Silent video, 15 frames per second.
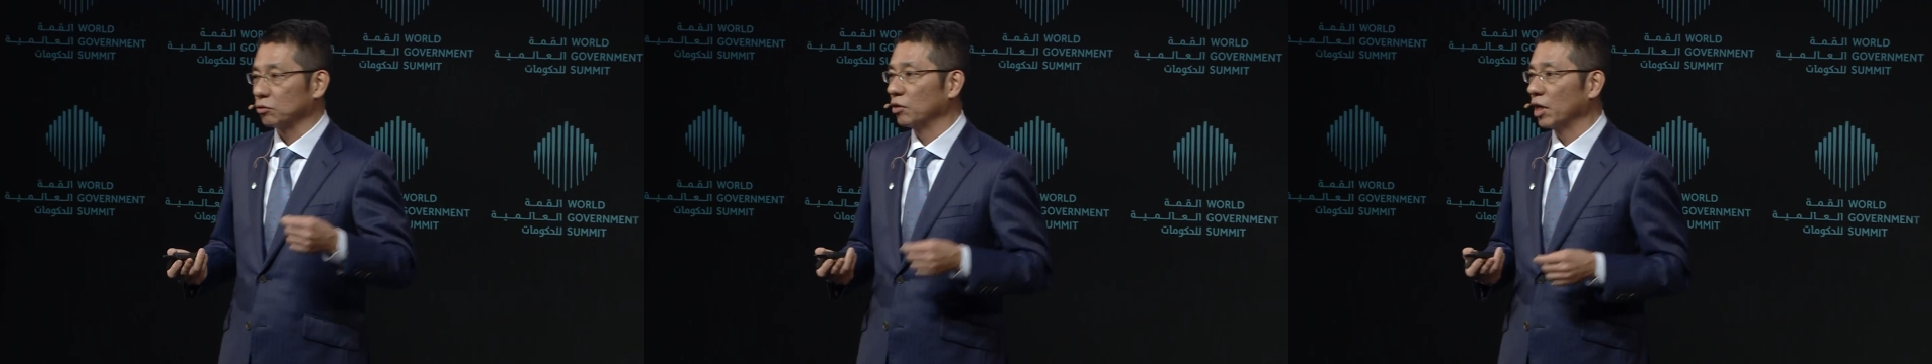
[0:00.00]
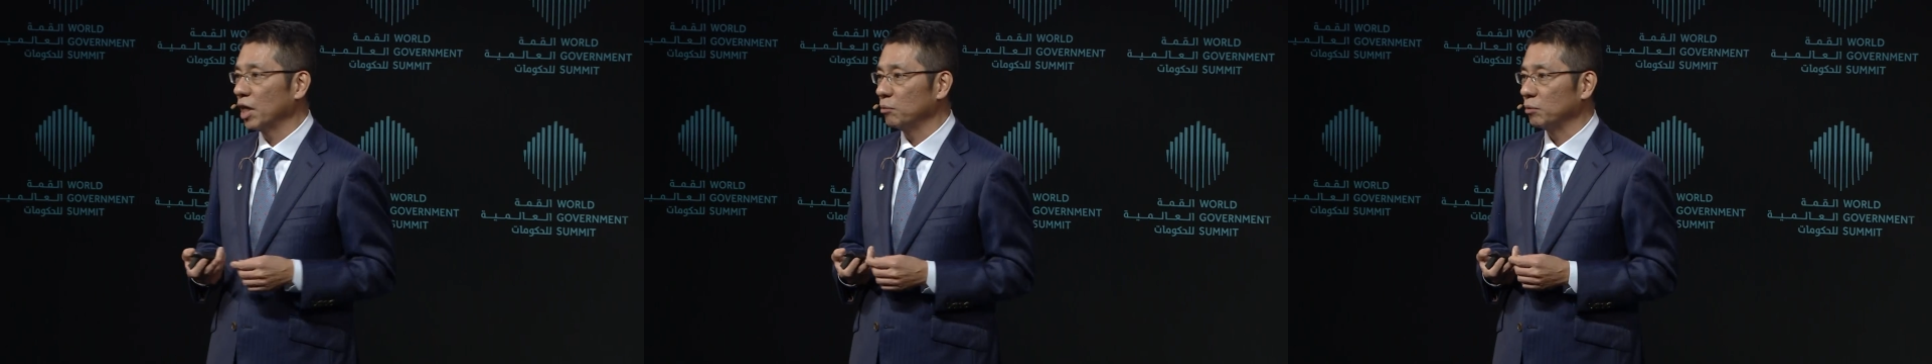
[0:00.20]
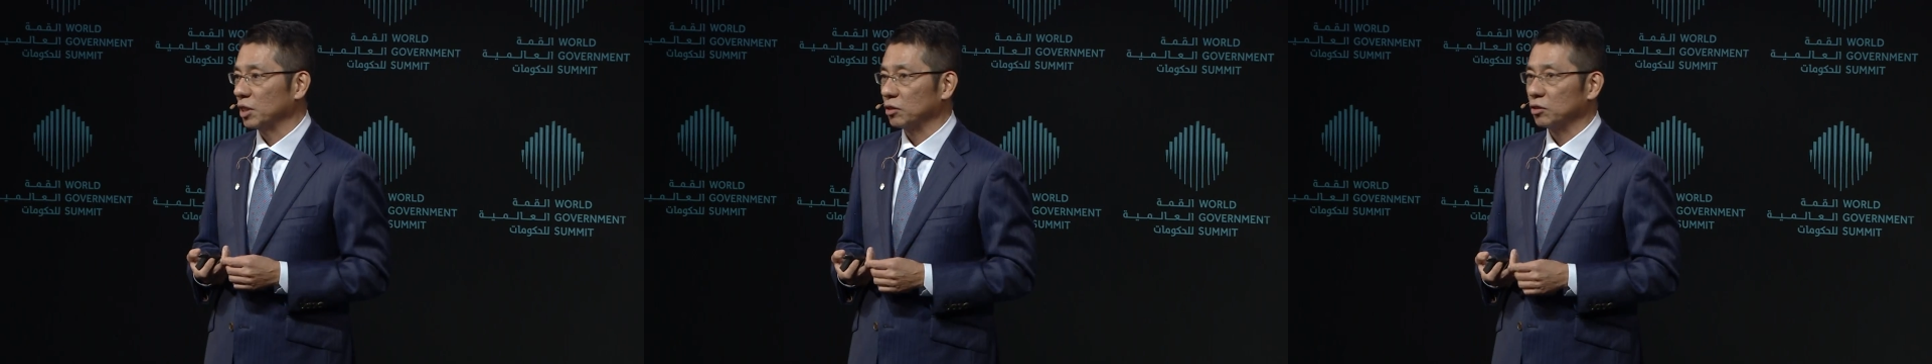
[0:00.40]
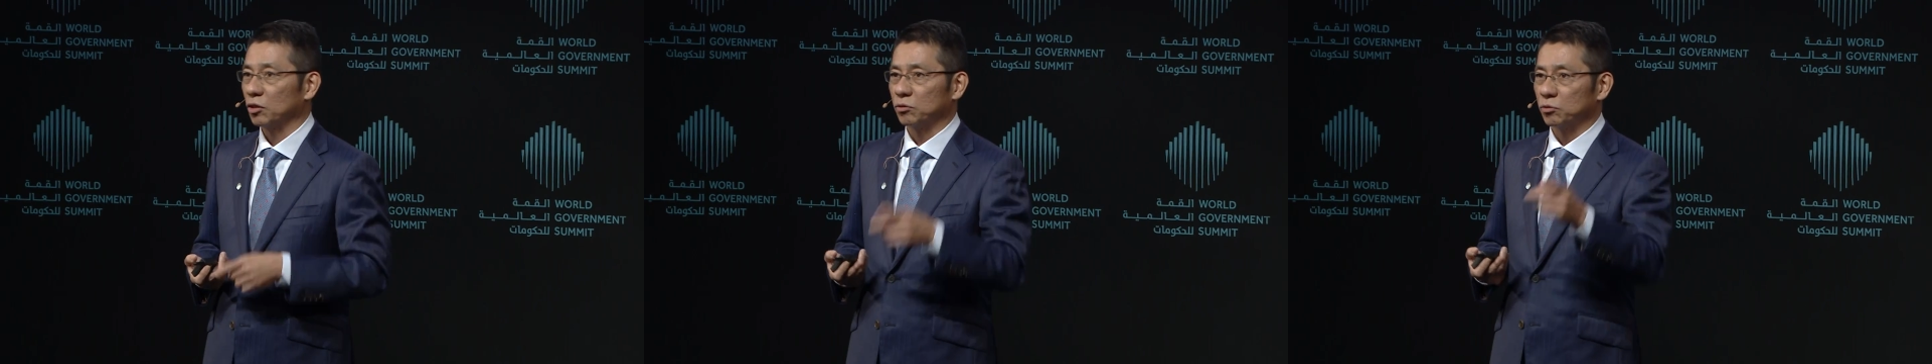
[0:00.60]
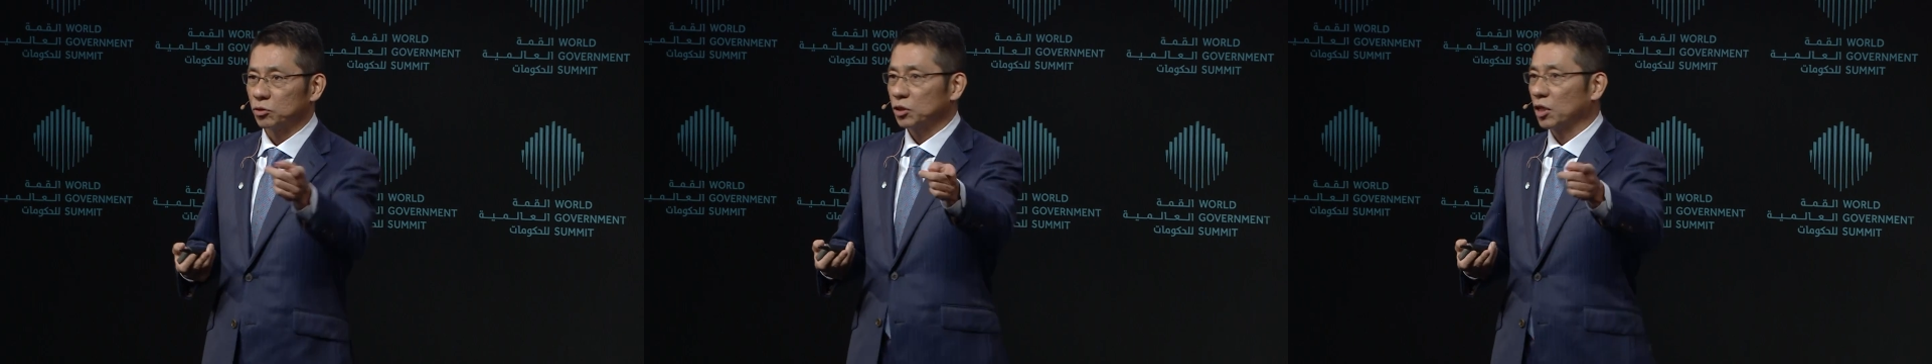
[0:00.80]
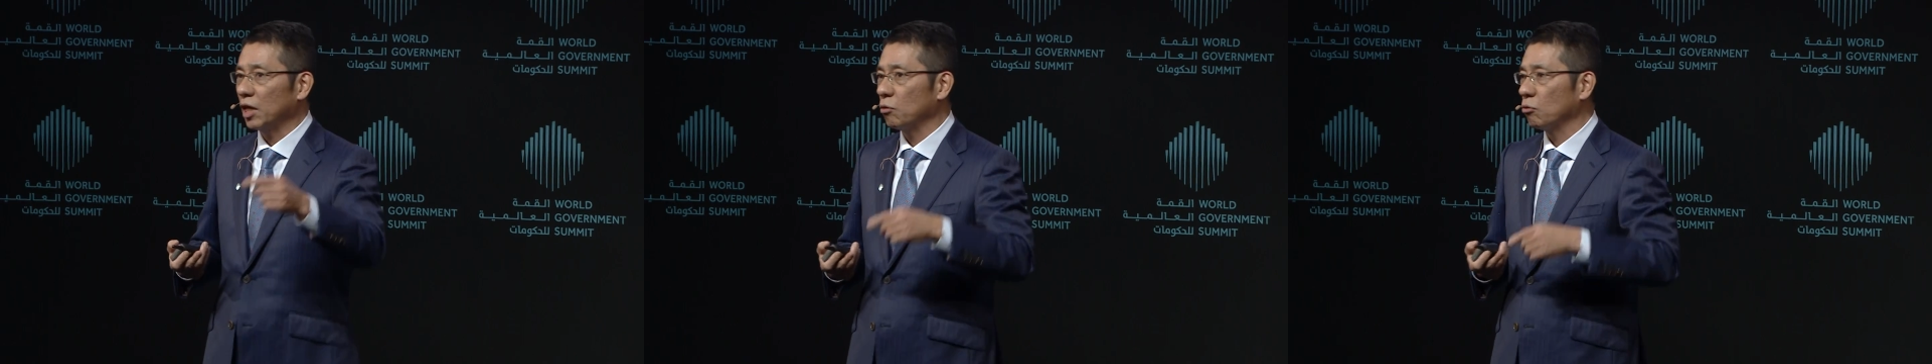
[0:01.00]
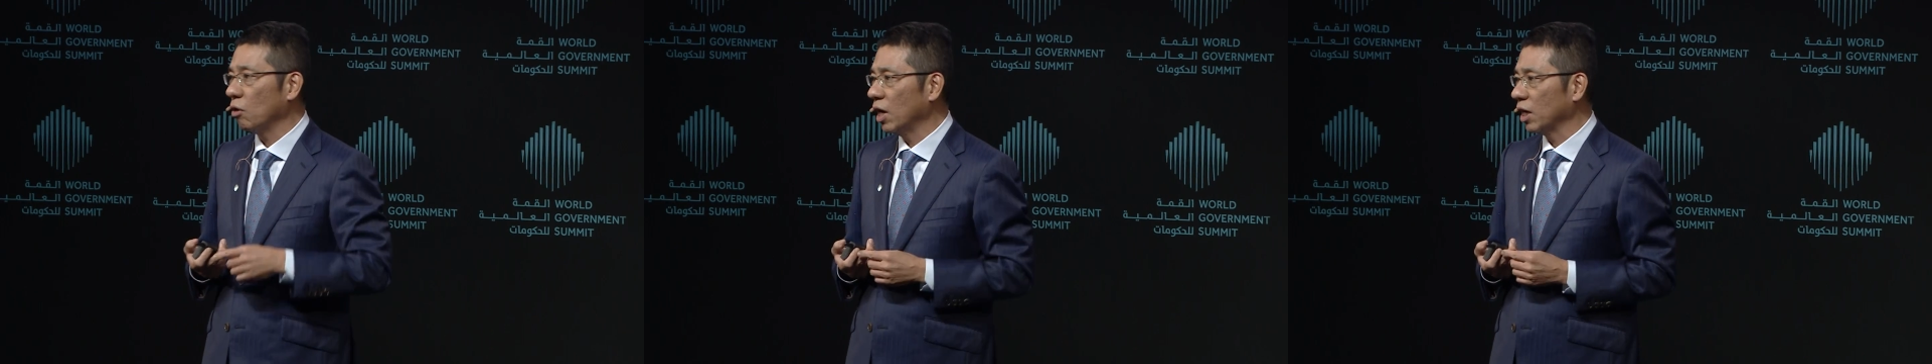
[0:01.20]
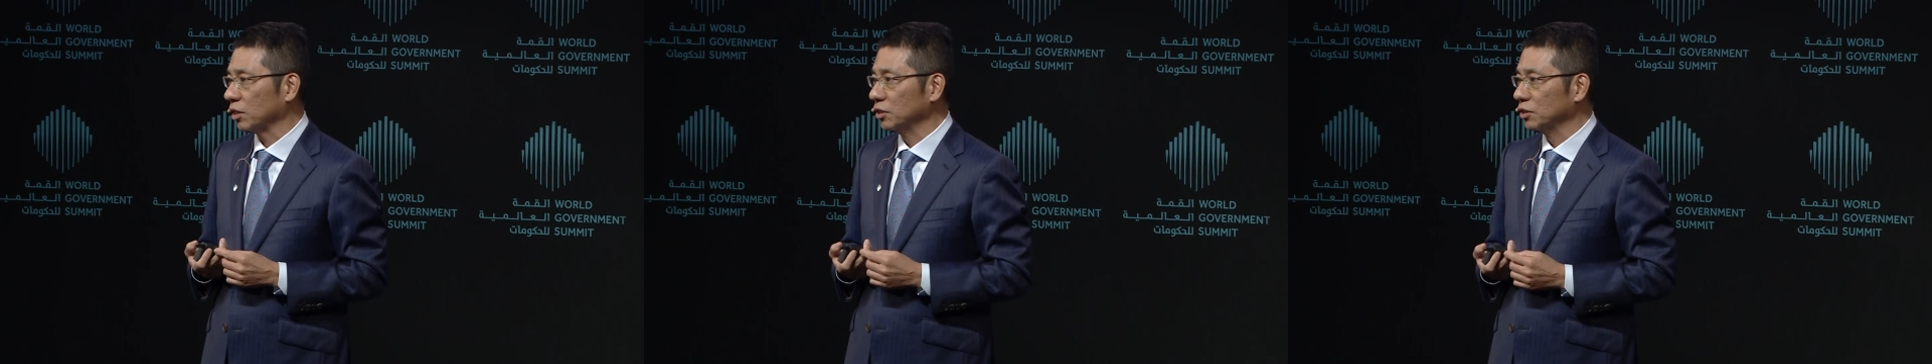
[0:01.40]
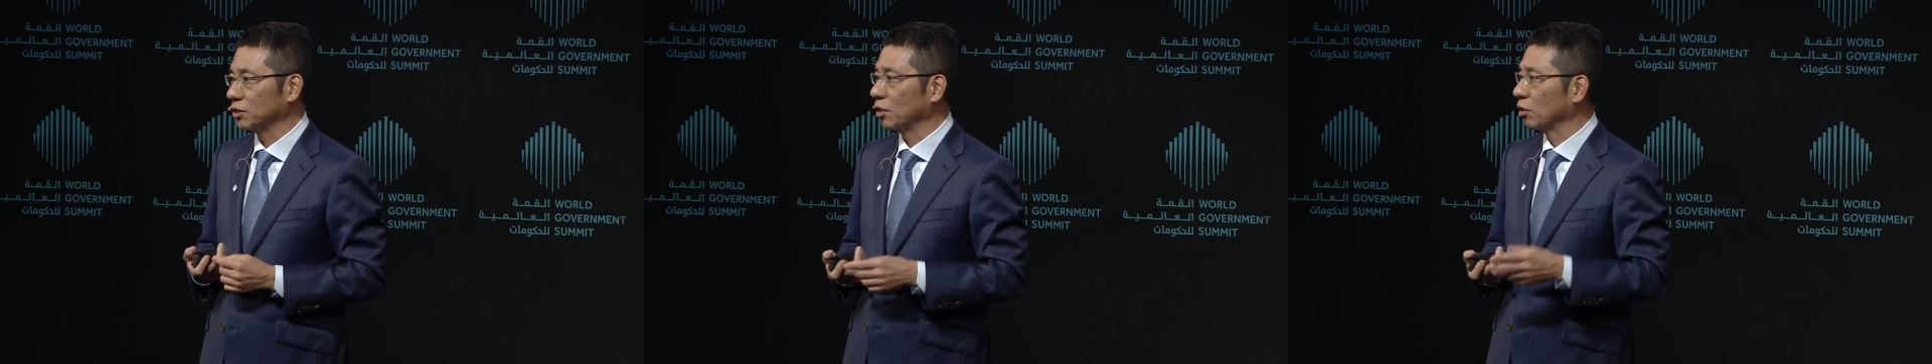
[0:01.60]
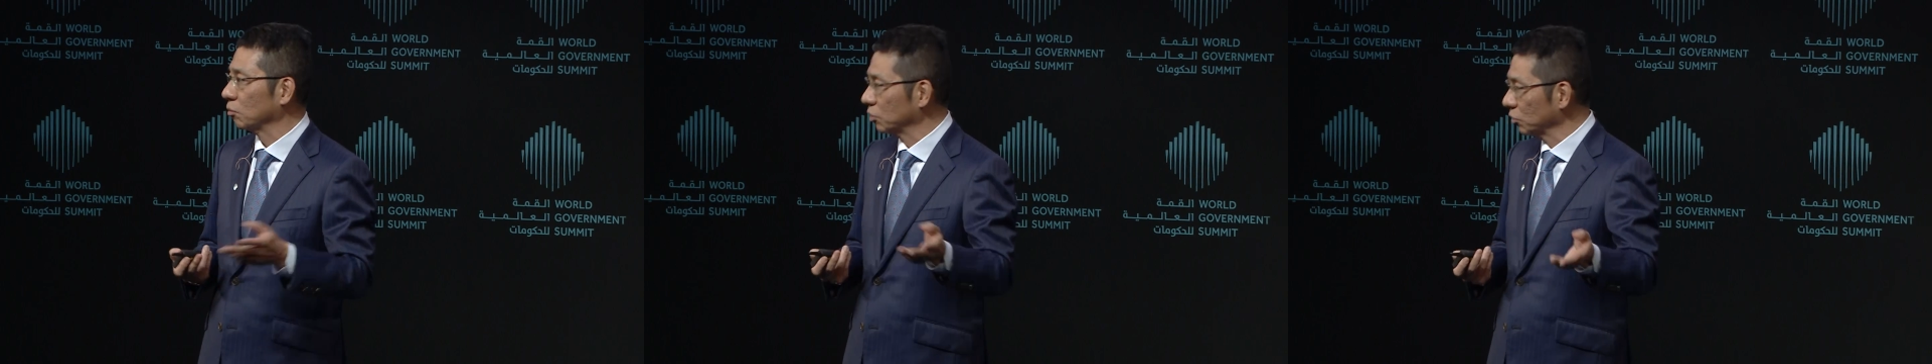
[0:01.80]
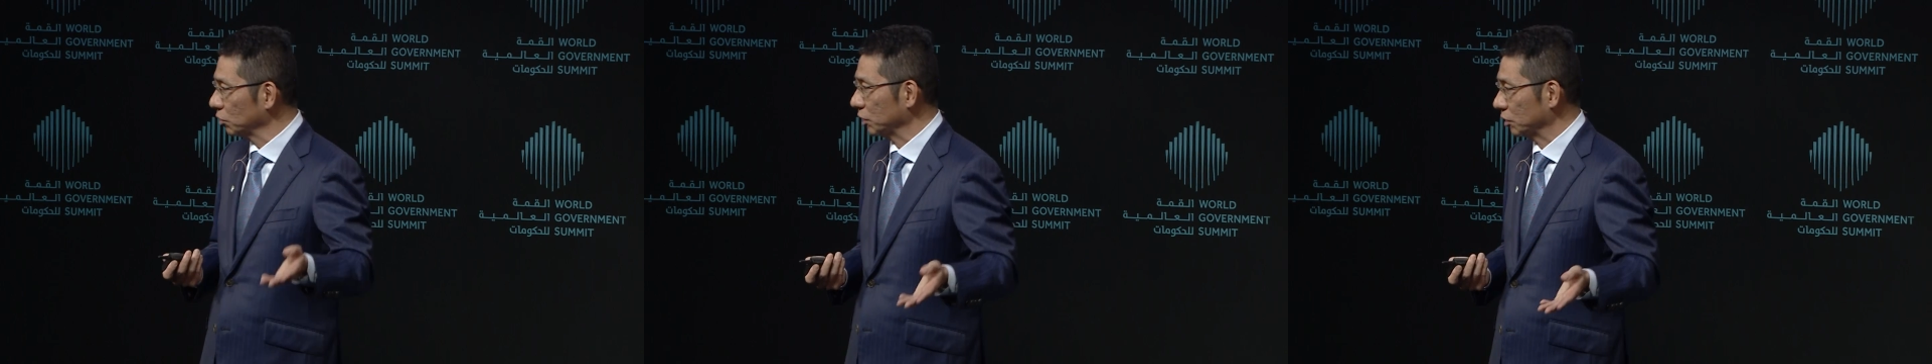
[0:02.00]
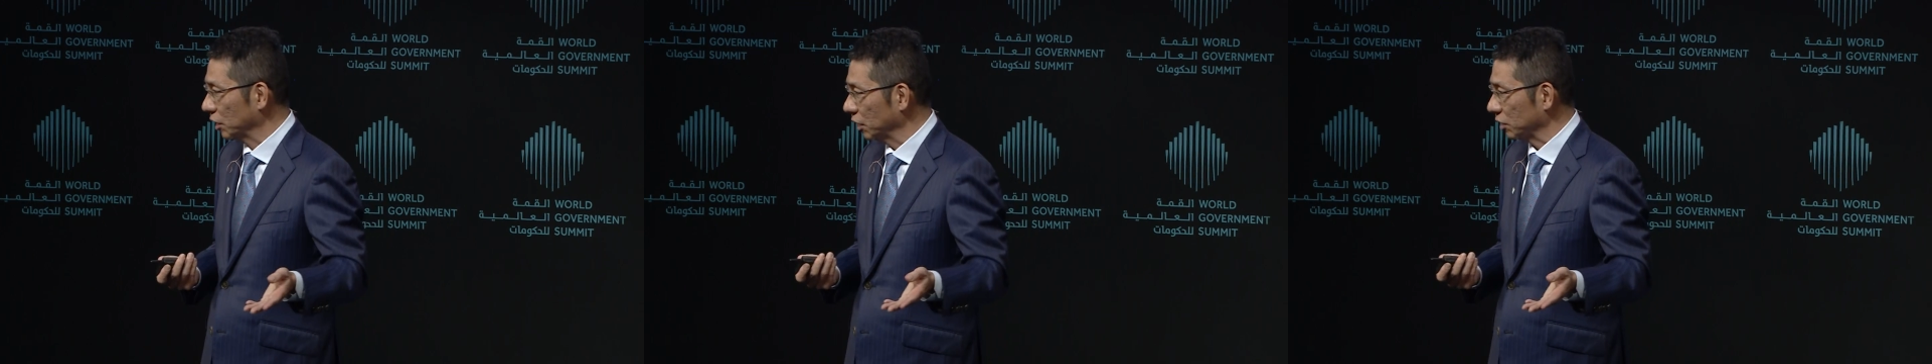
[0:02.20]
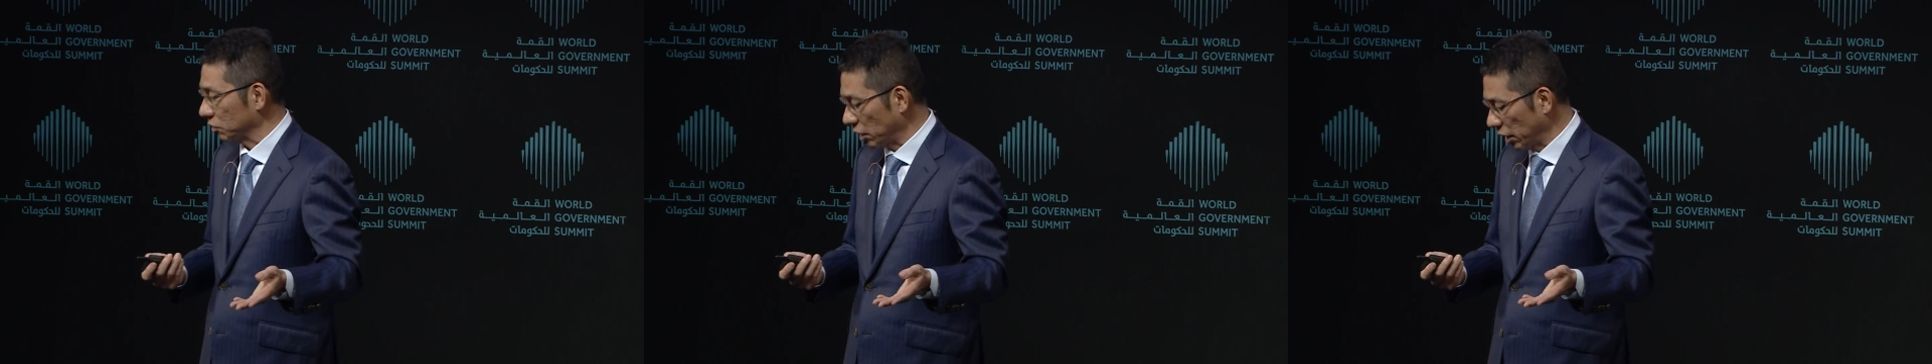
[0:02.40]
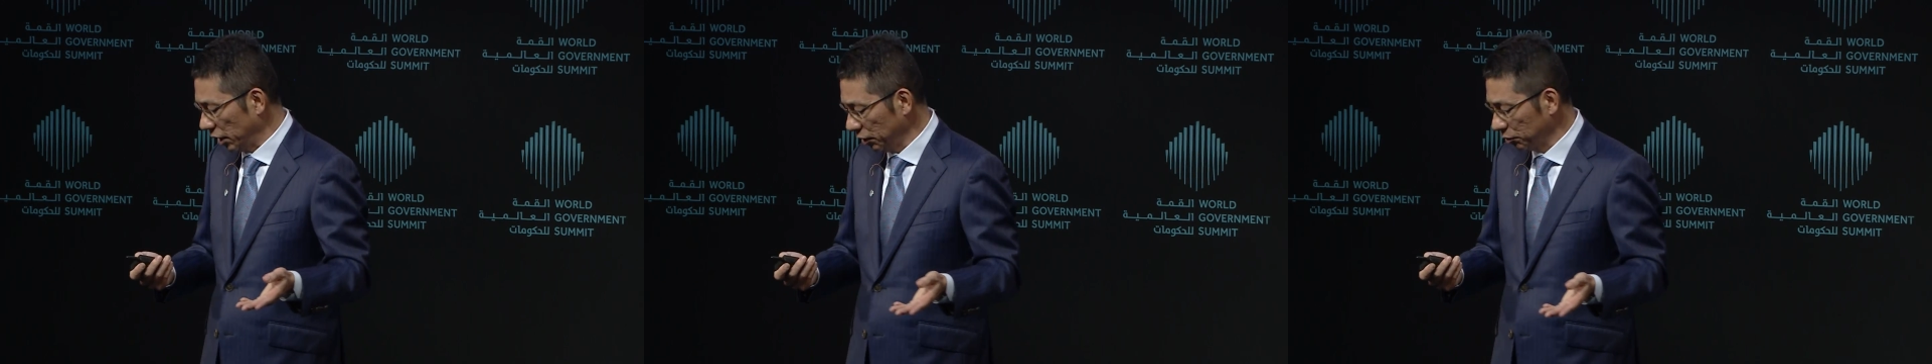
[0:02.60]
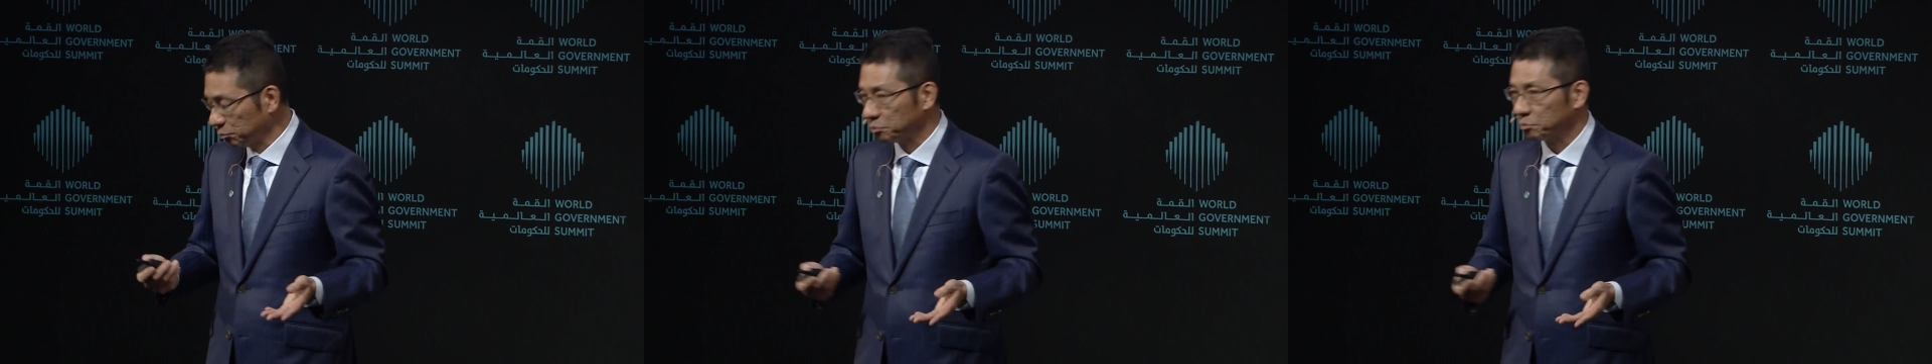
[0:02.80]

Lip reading: claiming you got to work instead of doing this, right?